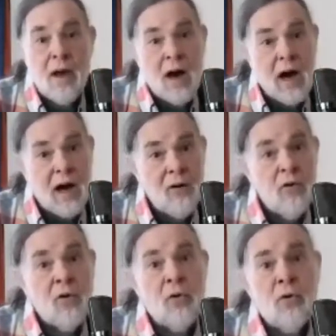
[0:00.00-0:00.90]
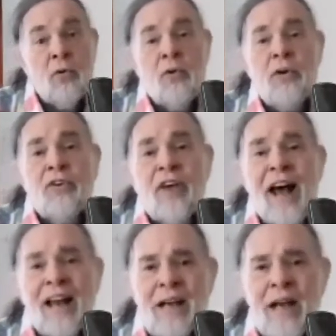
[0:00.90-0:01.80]
Our old
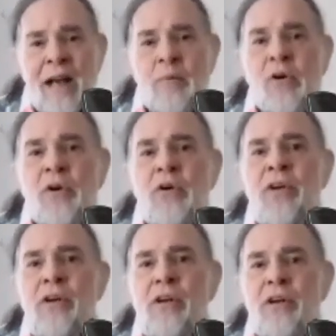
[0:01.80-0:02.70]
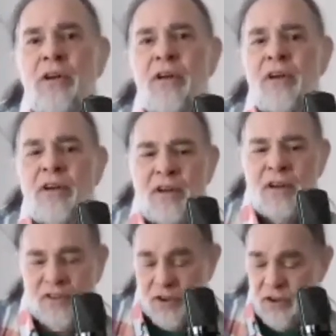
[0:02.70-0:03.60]
Italian neighborhood
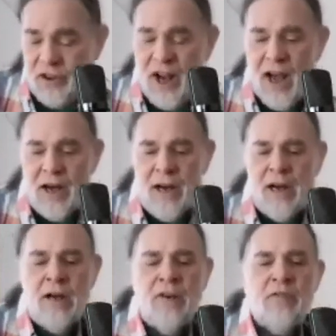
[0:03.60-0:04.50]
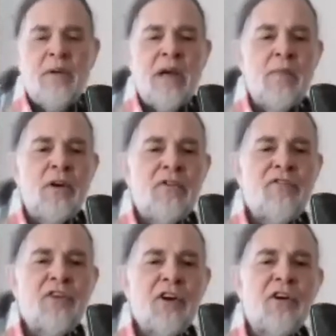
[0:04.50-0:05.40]
has turned Chinese maybe
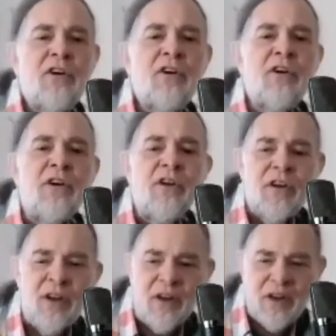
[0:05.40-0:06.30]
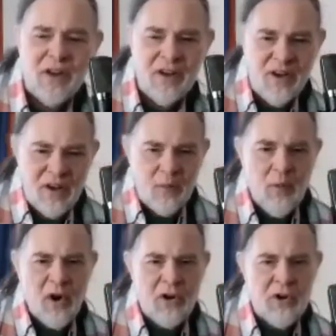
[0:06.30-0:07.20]
for good.
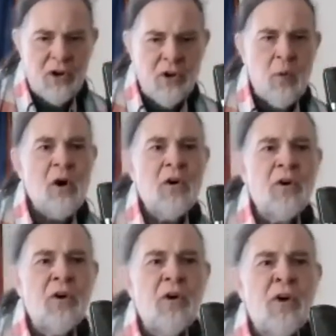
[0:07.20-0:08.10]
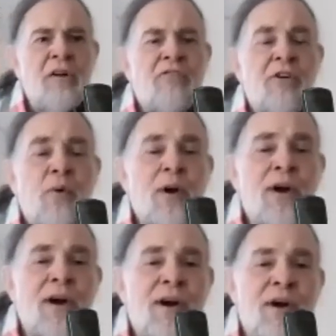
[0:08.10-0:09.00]
Water, water
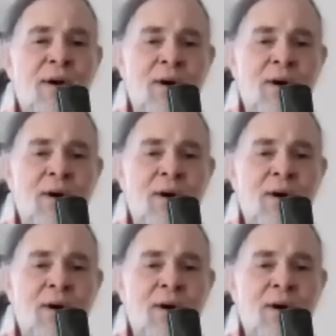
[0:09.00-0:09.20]
everywhere.